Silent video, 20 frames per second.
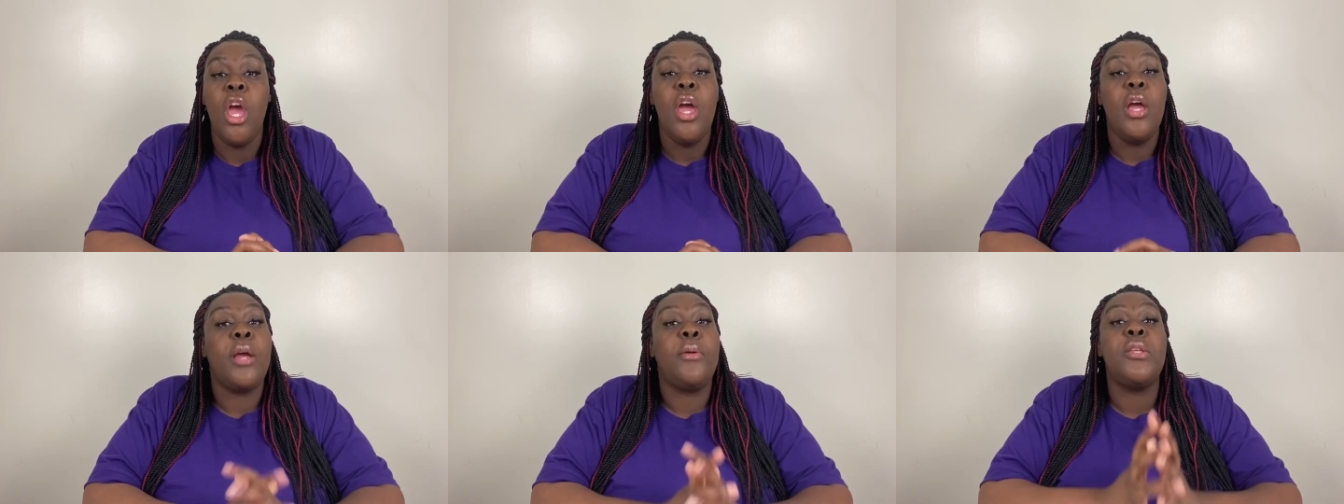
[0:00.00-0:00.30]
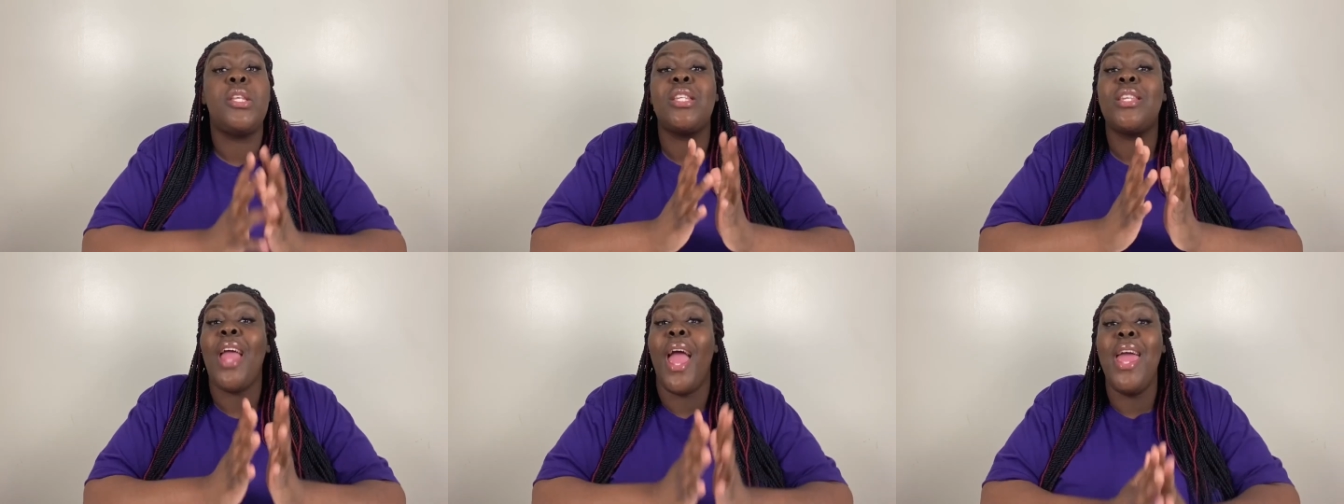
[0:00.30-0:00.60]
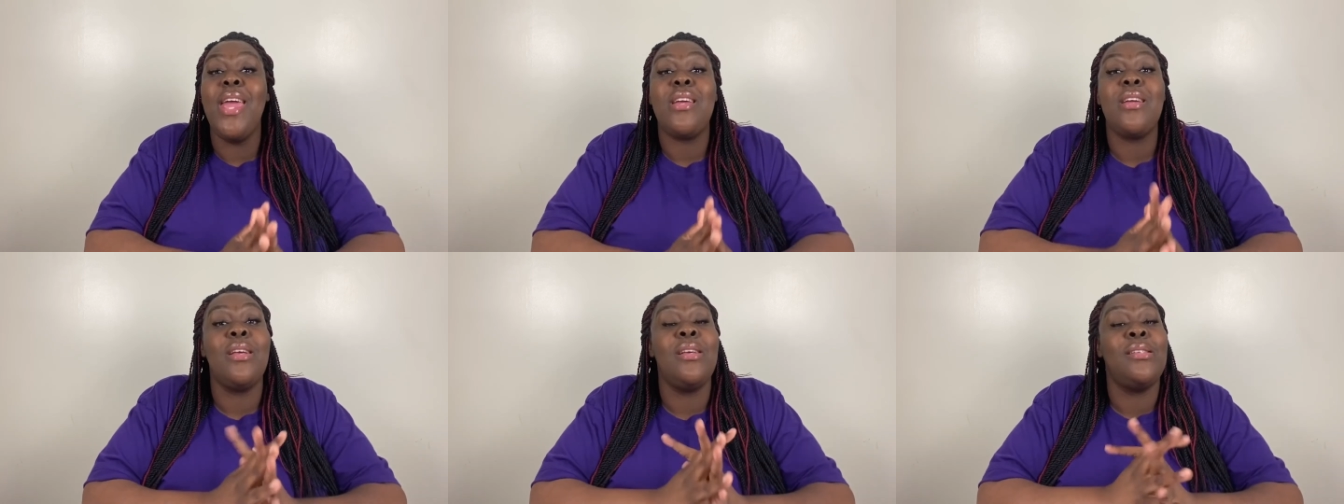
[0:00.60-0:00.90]

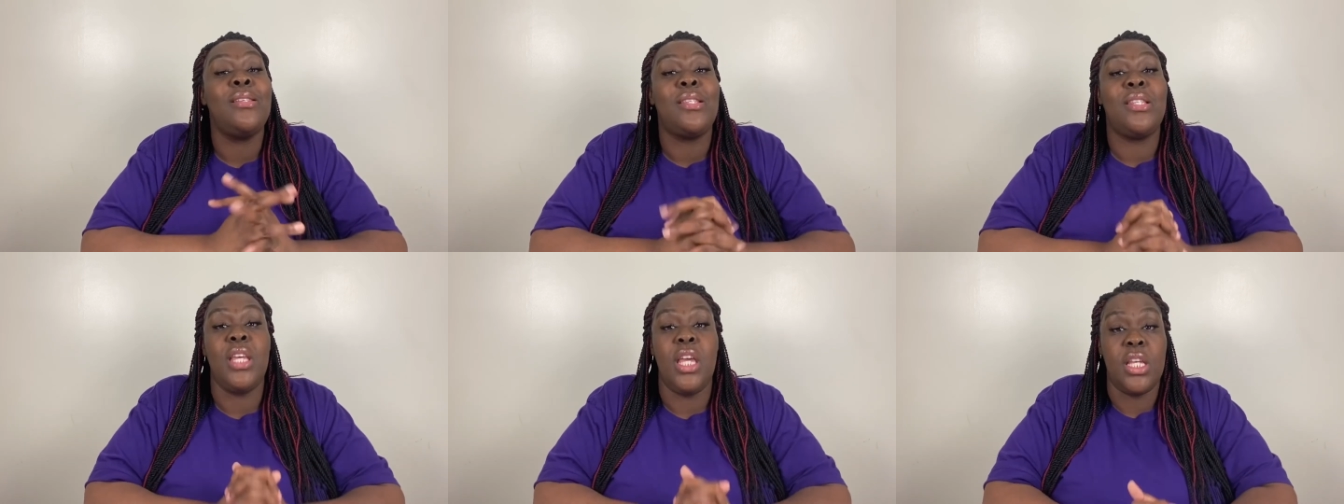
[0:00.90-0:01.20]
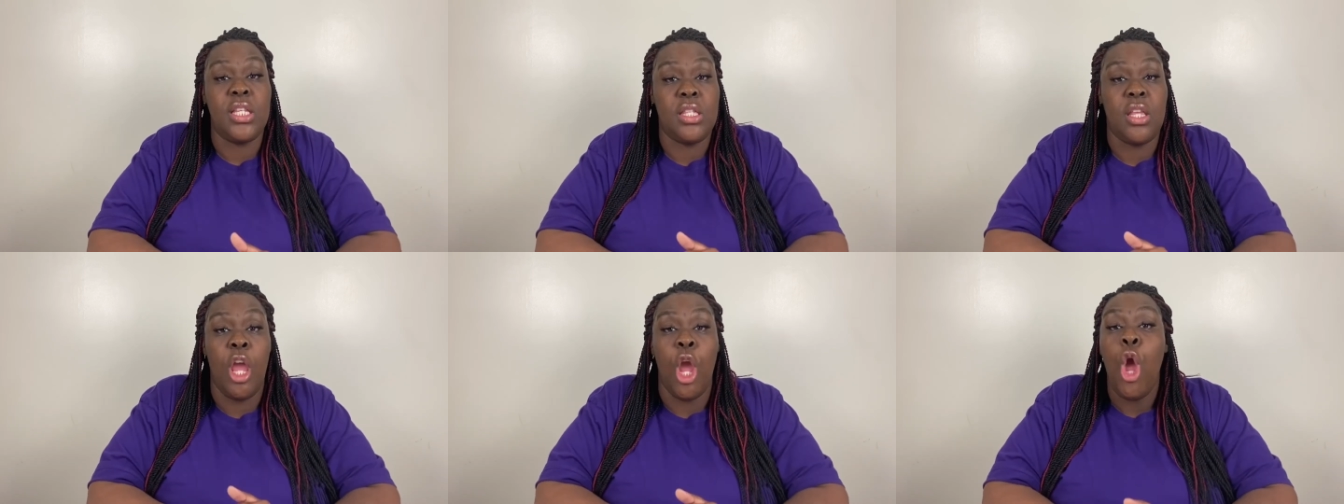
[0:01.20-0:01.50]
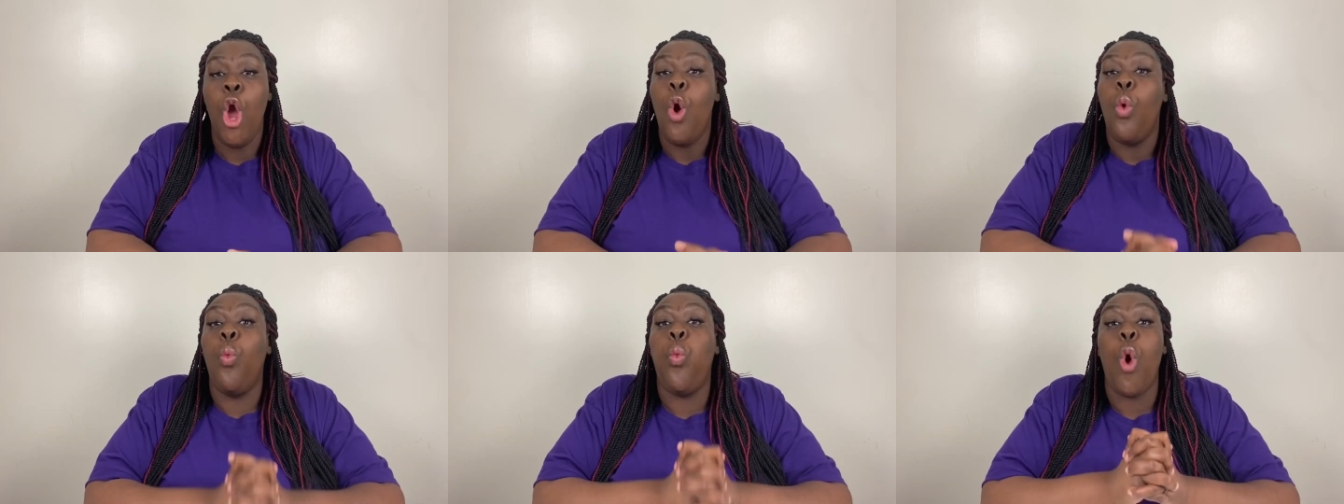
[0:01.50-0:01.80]
Stay consistent.
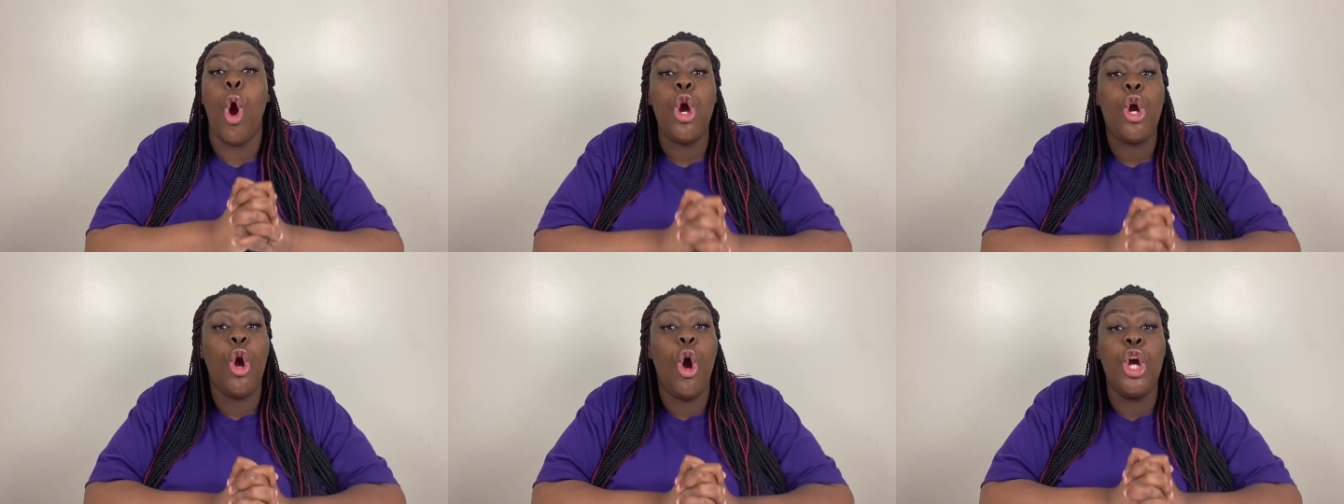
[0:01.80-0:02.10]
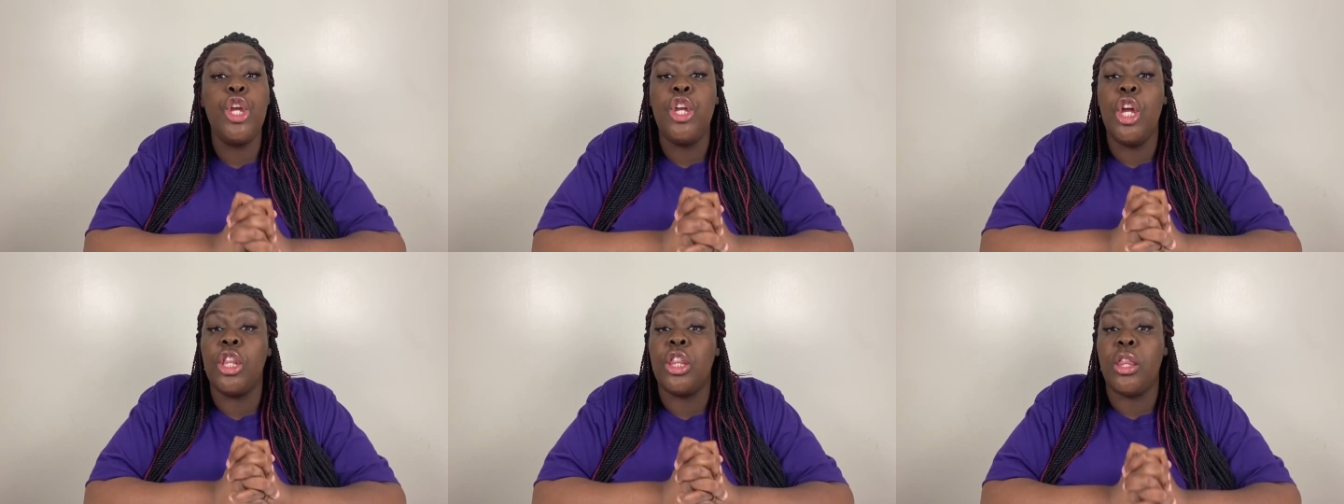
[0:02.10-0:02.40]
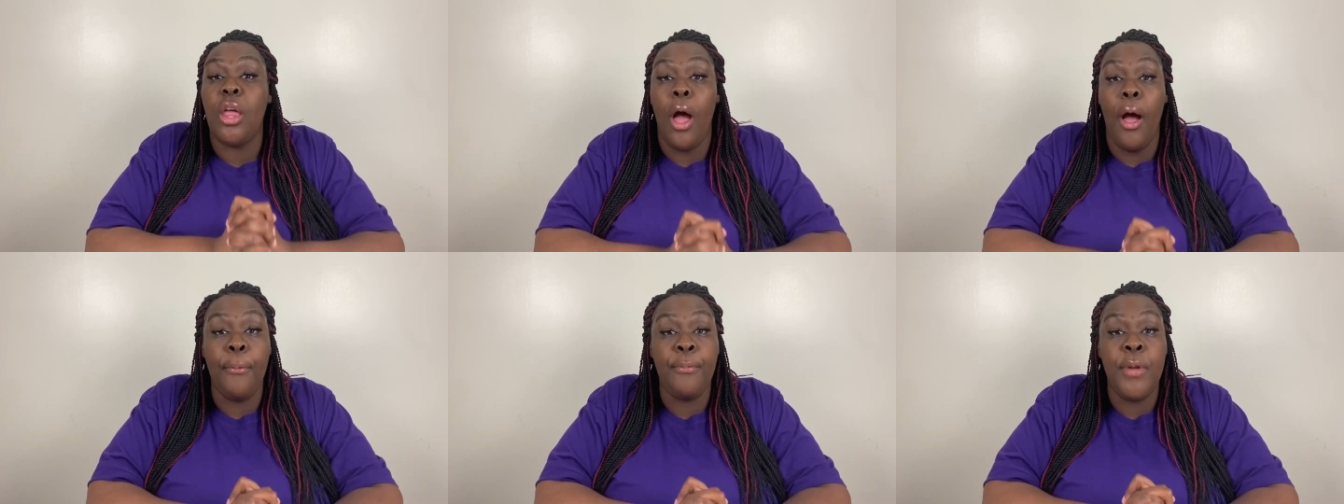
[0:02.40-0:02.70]
Work on your
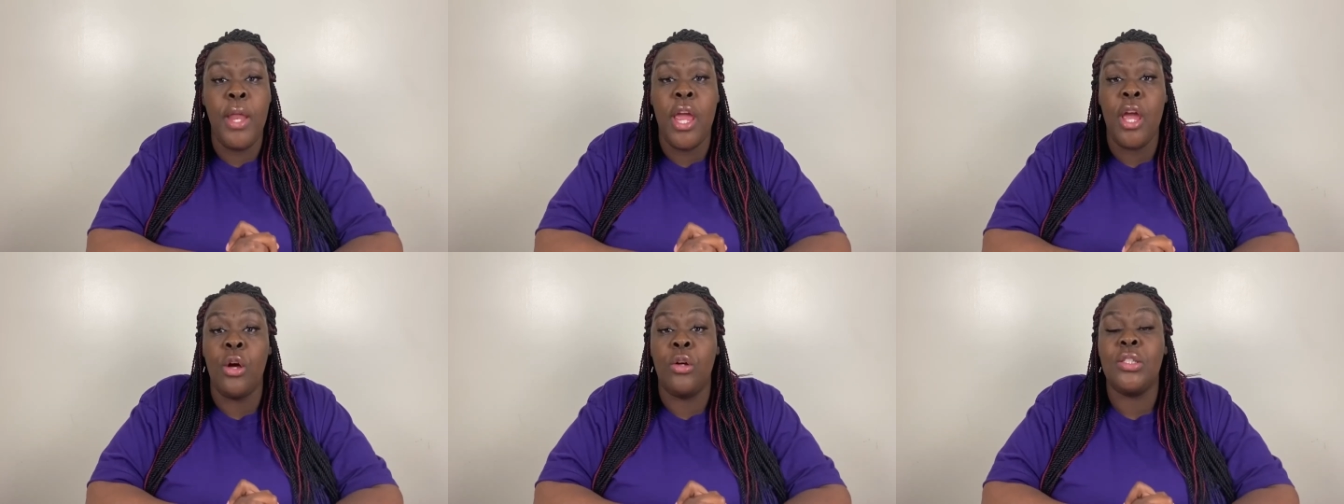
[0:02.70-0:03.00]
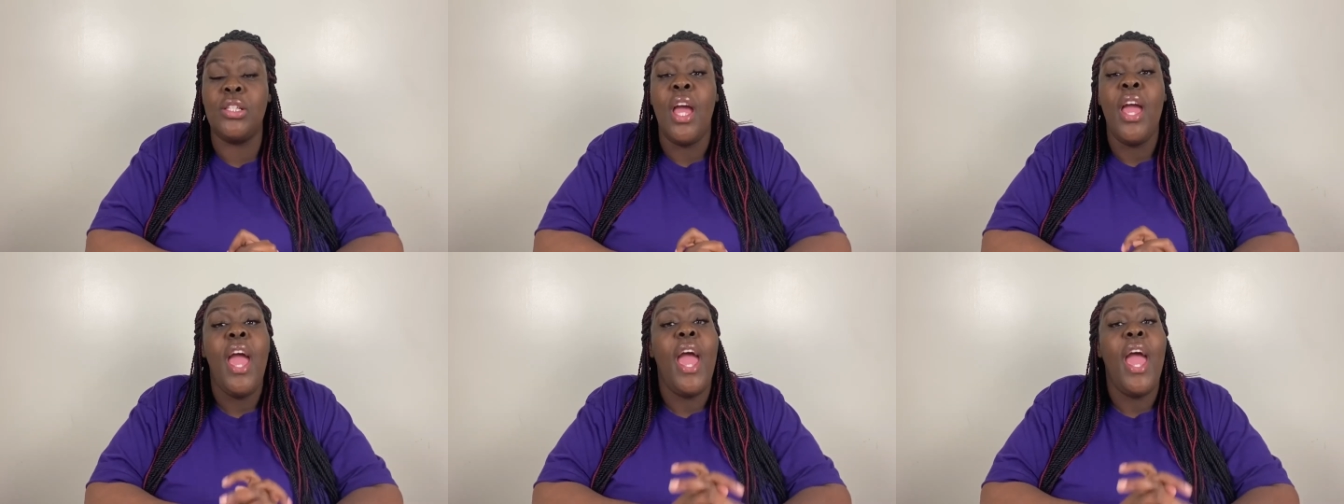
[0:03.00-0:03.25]
thumbnails.